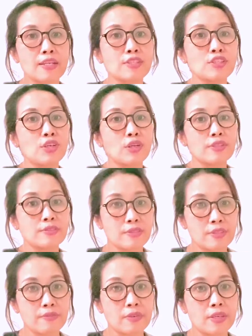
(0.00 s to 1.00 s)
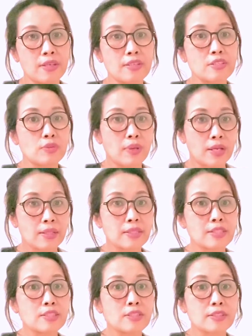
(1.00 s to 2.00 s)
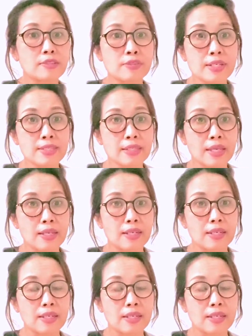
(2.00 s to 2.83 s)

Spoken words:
your CV directly to the trash can,